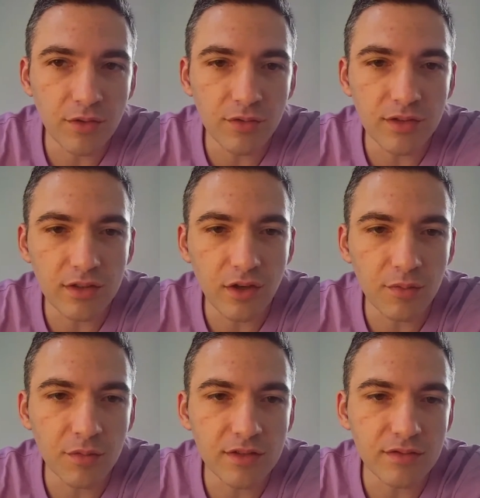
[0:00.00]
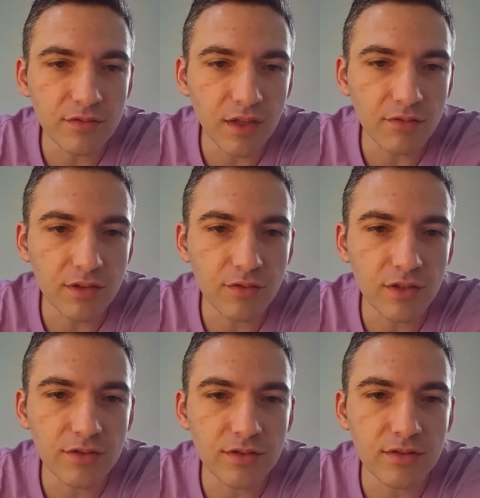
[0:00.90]
me know in the comments. If you have
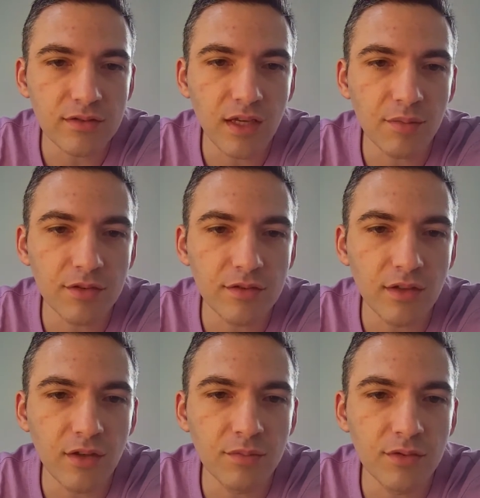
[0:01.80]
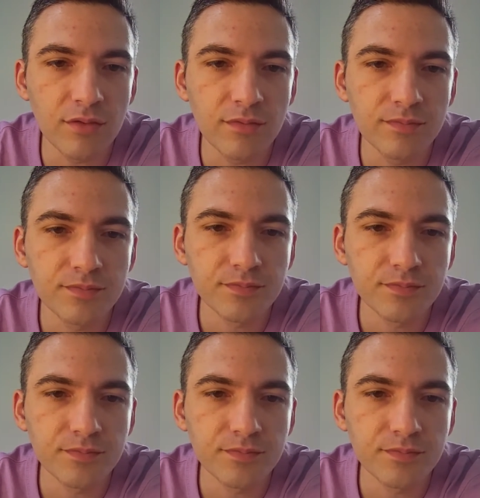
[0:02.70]
any questions, happy to help you.